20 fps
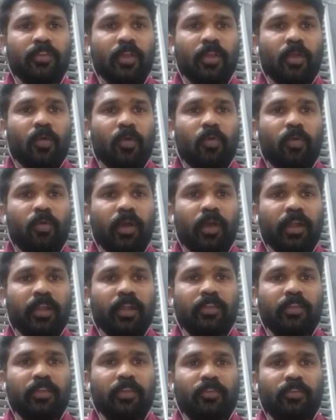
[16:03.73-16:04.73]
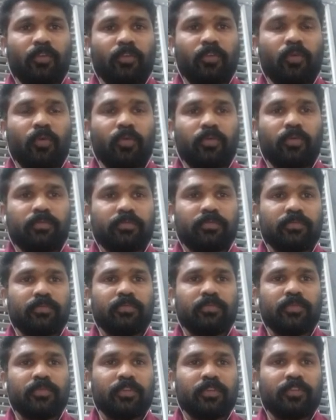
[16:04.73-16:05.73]
1:2.
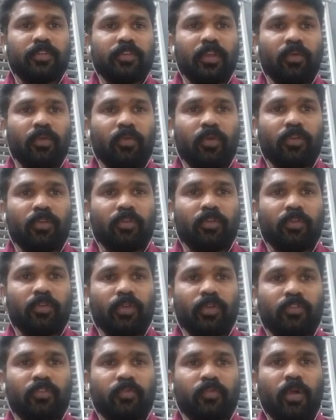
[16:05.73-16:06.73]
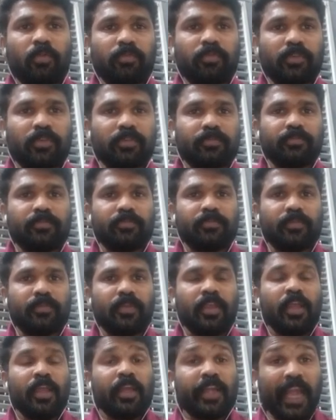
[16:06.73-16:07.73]
CO2 is formed.
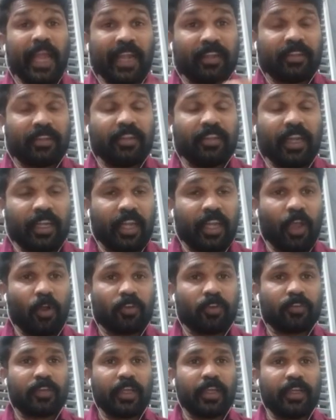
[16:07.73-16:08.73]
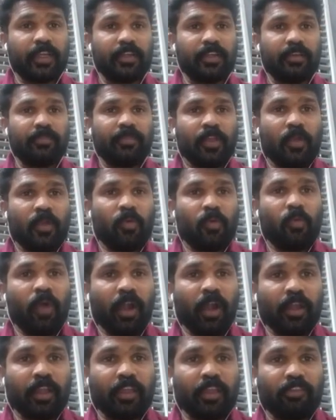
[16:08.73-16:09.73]
Nitrogen dioxide,
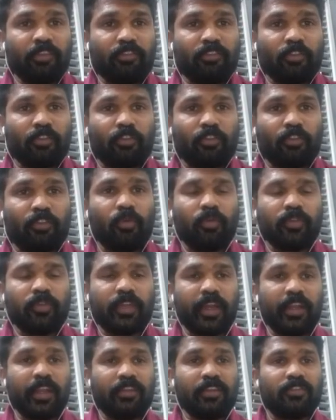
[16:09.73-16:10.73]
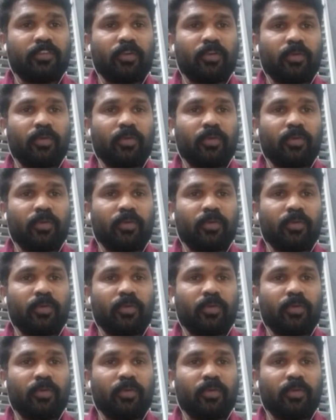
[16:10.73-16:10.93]
1:2, the ratio,